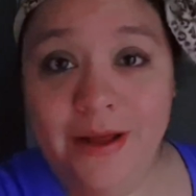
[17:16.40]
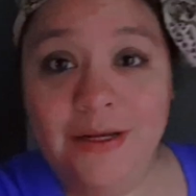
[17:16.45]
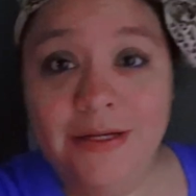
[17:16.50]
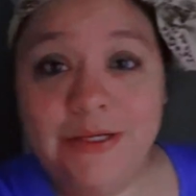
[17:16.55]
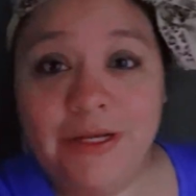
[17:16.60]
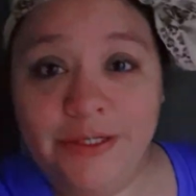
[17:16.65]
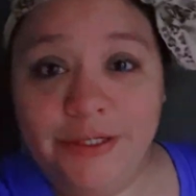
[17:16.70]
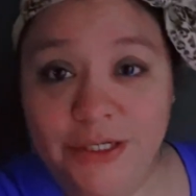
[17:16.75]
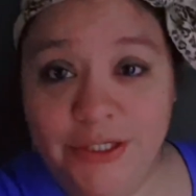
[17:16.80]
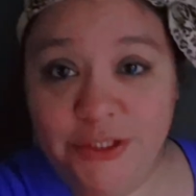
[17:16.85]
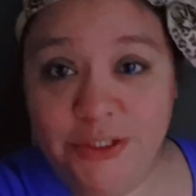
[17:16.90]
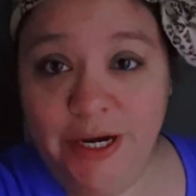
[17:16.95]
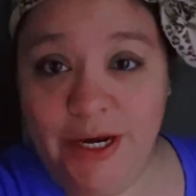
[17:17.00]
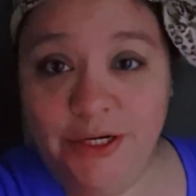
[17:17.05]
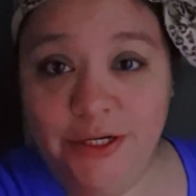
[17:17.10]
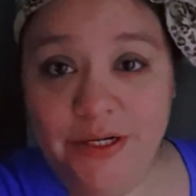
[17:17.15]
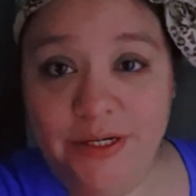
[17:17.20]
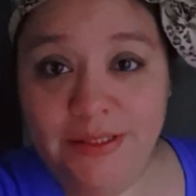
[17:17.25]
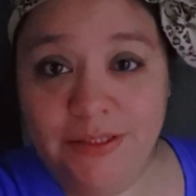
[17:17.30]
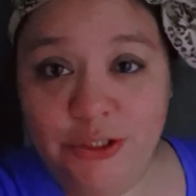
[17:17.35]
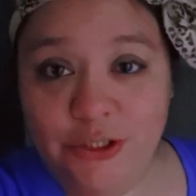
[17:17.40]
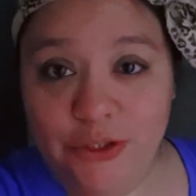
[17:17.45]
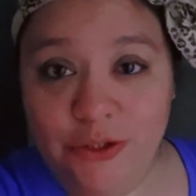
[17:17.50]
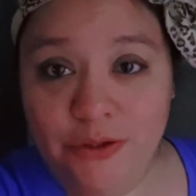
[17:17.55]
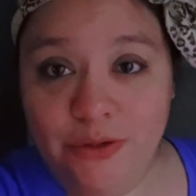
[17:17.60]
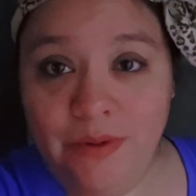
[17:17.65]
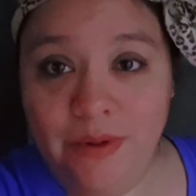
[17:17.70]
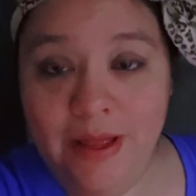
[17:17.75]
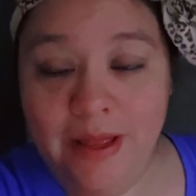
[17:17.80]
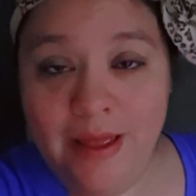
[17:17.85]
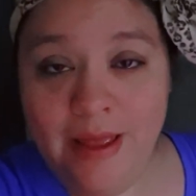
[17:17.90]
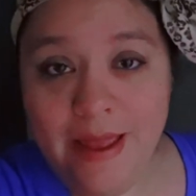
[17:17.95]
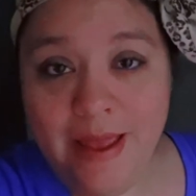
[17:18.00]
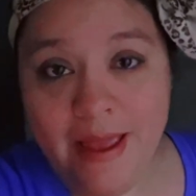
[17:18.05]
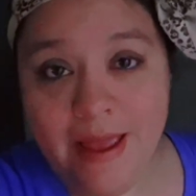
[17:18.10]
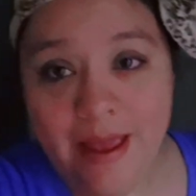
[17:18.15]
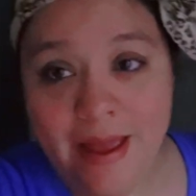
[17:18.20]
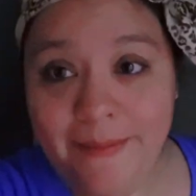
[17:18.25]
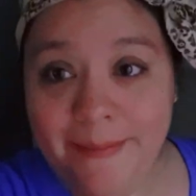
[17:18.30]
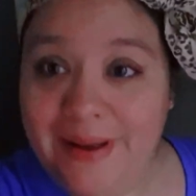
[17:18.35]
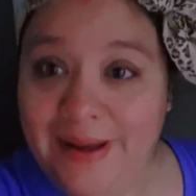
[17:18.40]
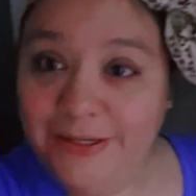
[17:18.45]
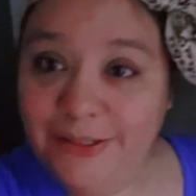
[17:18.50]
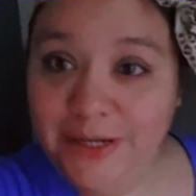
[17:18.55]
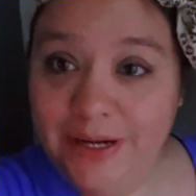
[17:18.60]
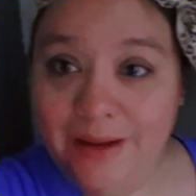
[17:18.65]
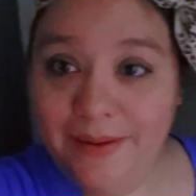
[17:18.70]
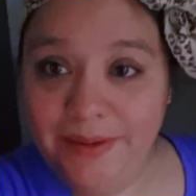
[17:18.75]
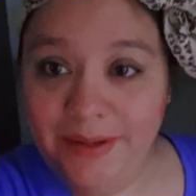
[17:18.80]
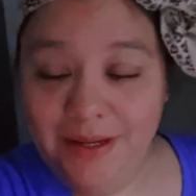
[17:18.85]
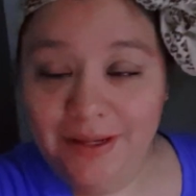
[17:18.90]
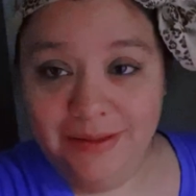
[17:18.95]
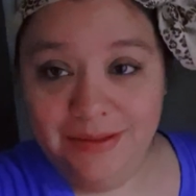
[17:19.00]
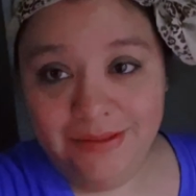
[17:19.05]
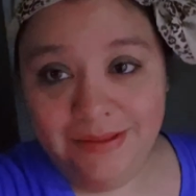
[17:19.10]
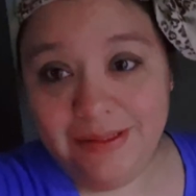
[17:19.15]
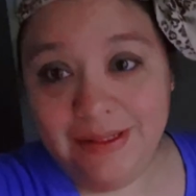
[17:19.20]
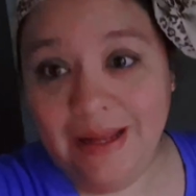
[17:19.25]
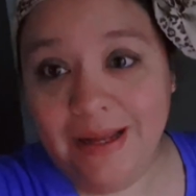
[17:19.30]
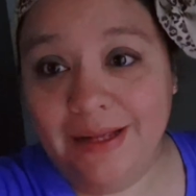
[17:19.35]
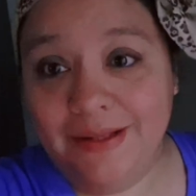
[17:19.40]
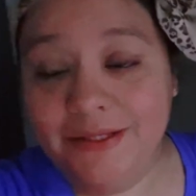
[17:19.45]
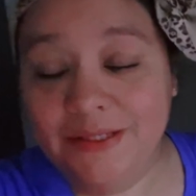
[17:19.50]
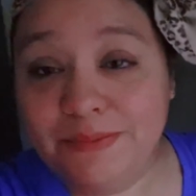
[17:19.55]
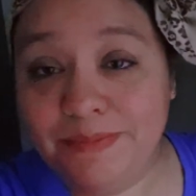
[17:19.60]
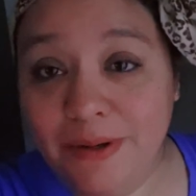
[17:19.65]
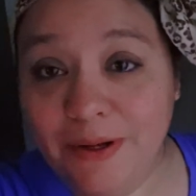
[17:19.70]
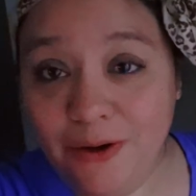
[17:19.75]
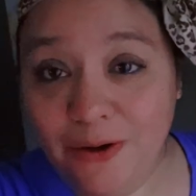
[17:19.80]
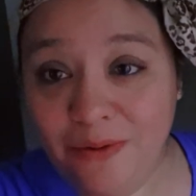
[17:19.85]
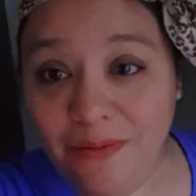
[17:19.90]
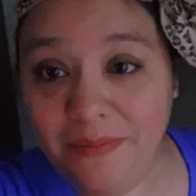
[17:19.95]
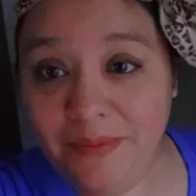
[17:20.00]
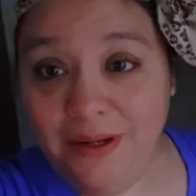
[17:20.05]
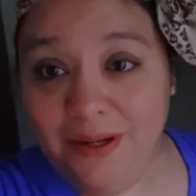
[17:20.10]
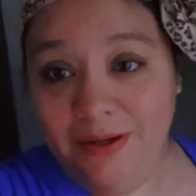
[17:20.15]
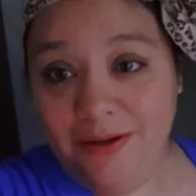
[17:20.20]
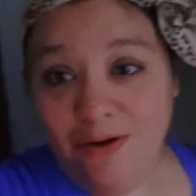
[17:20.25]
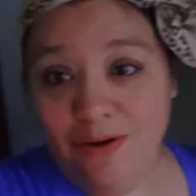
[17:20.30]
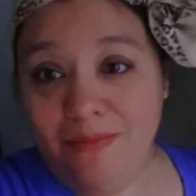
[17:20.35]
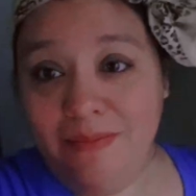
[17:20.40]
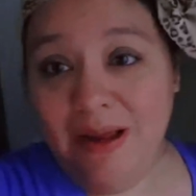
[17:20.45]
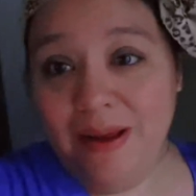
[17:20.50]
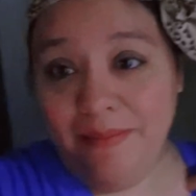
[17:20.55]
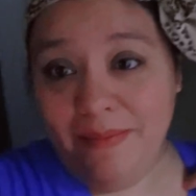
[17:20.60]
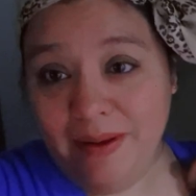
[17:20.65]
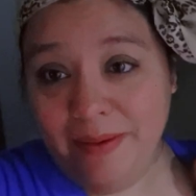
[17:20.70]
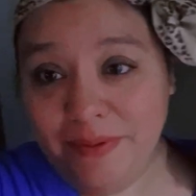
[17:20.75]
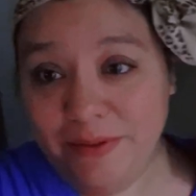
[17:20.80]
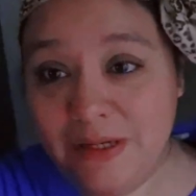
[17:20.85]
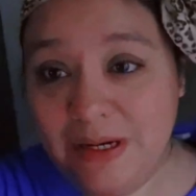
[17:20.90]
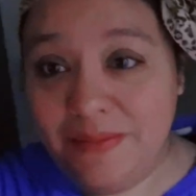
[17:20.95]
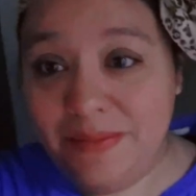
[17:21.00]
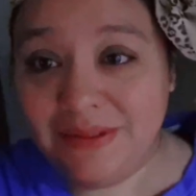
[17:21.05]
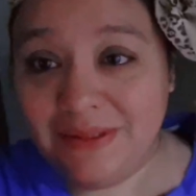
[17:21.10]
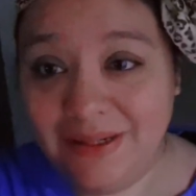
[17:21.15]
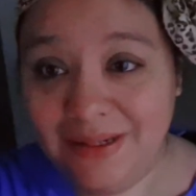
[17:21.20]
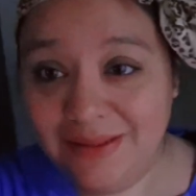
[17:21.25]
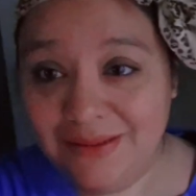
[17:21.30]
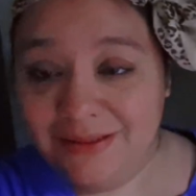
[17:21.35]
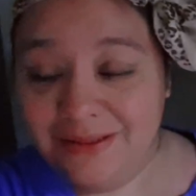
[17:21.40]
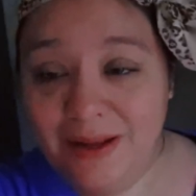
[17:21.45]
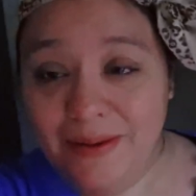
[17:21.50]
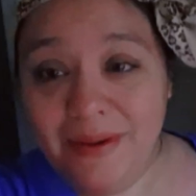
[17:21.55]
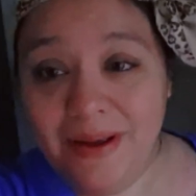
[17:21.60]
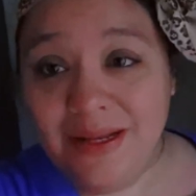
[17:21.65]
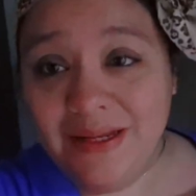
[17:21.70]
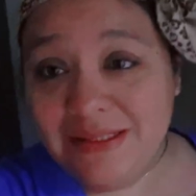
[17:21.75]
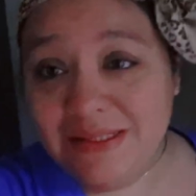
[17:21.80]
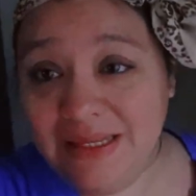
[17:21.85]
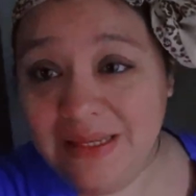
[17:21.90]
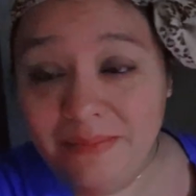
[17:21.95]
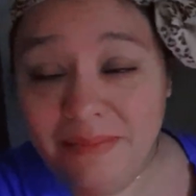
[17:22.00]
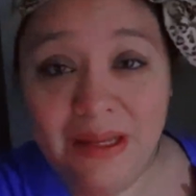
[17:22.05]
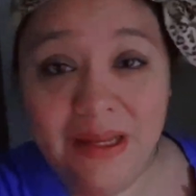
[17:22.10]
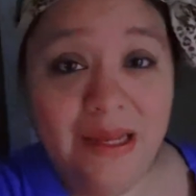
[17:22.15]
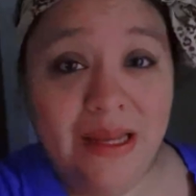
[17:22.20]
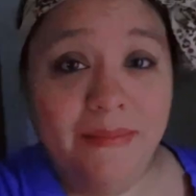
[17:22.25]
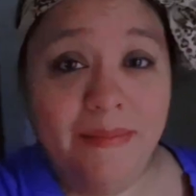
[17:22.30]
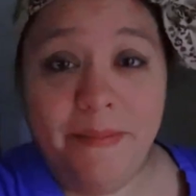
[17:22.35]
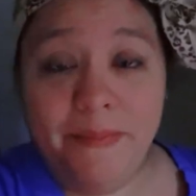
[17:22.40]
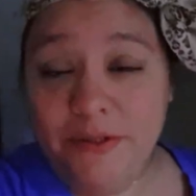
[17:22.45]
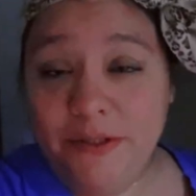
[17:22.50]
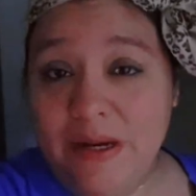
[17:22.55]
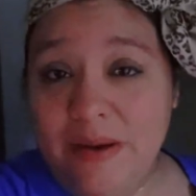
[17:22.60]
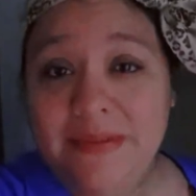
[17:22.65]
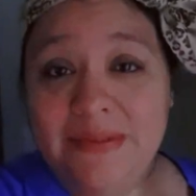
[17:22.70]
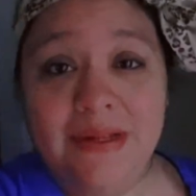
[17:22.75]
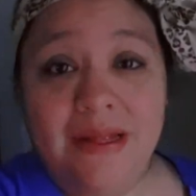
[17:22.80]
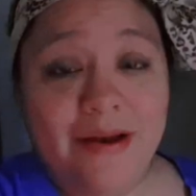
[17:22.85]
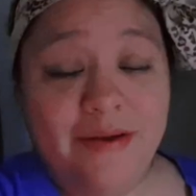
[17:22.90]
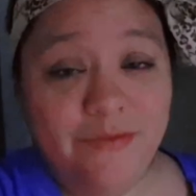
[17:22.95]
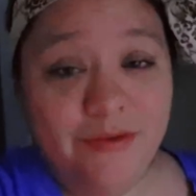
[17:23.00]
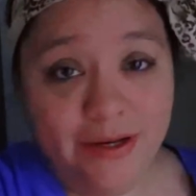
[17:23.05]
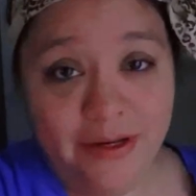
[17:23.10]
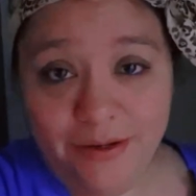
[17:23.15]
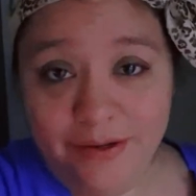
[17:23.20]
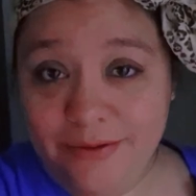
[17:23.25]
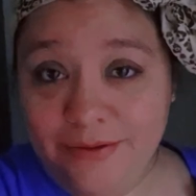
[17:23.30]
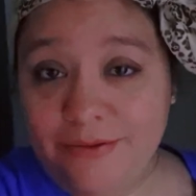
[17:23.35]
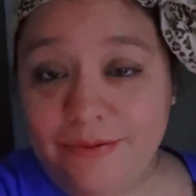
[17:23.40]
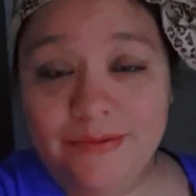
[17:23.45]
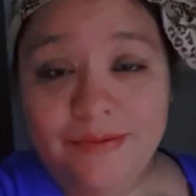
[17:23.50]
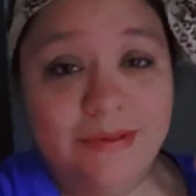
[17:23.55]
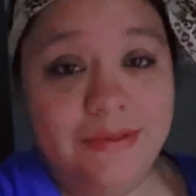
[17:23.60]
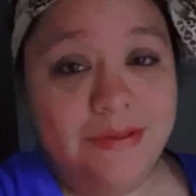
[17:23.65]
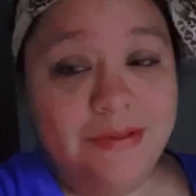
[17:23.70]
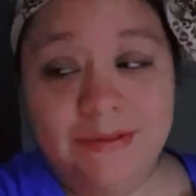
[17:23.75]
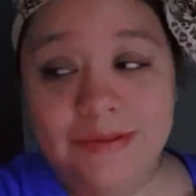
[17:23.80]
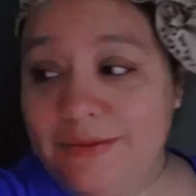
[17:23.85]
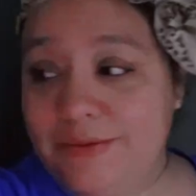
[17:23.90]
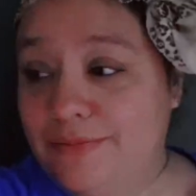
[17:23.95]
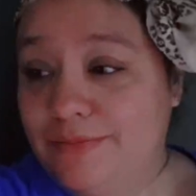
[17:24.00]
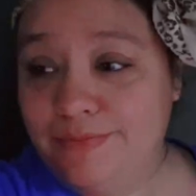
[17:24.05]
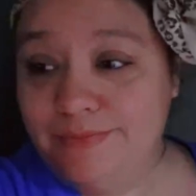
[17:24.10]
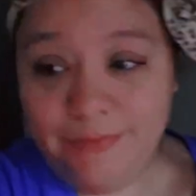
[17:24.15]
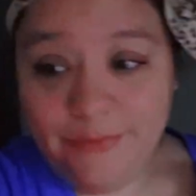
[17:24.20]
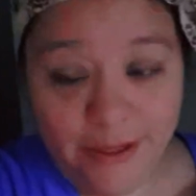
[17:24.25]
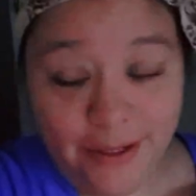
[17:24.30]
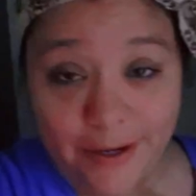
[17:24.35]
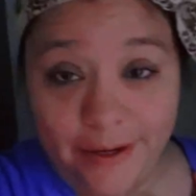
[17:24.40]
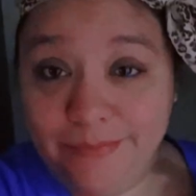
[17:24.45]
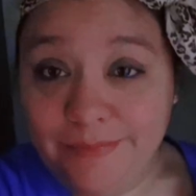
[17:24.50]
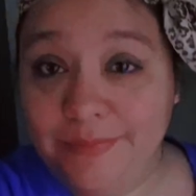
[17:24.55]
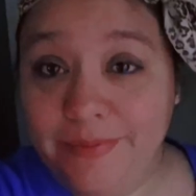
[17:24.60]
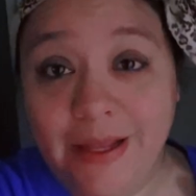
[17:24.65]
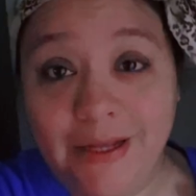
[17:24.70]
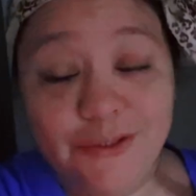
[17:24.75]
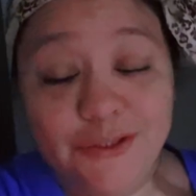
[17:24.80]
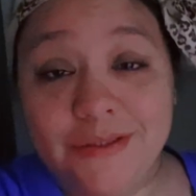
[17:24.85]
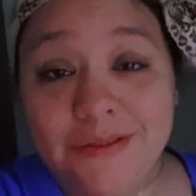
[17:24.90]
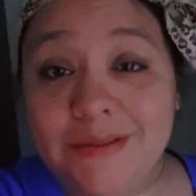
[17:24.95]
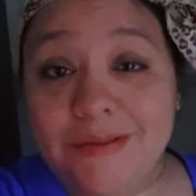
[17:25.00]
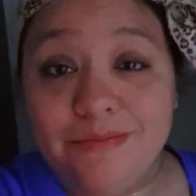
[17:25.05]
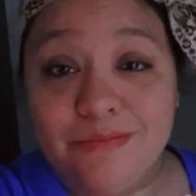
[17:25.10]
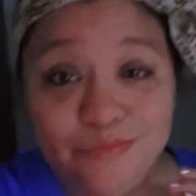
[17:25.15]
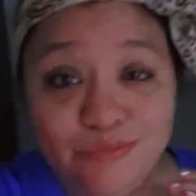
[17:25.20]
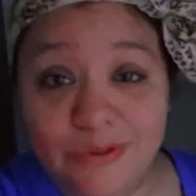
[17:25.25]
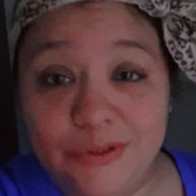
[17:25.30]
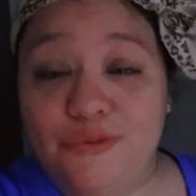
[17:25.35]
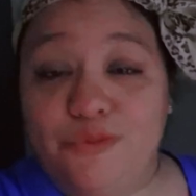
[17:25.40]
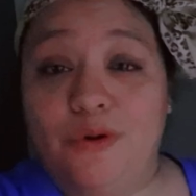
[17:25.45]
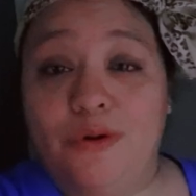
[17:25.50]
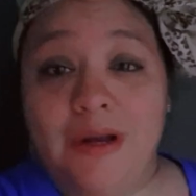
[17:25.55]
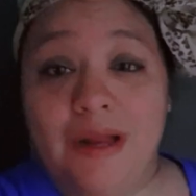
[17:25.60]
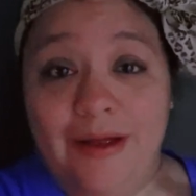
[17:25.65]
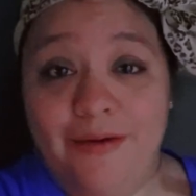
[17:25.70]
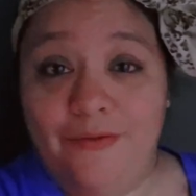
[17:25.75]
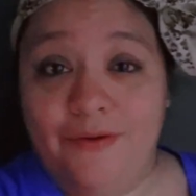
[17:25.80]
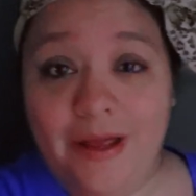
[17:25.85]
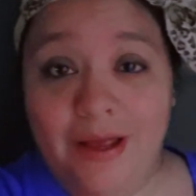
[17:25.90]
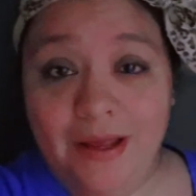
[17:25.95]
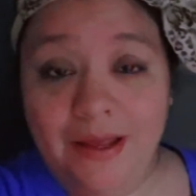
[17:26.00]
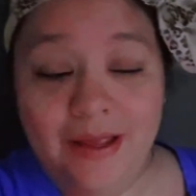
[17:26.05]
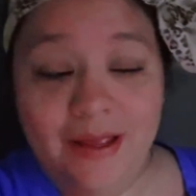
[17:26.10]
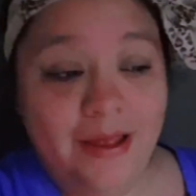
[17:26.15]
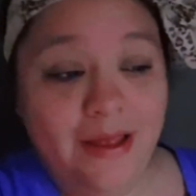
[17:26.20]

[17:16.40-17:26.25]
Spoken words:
So I just changed into my jammies. I got this big old me. Don't mind my pajamas, guys. Y'all might see me in my pajamas a lot of videos. You know, that's just, it's real life, okay?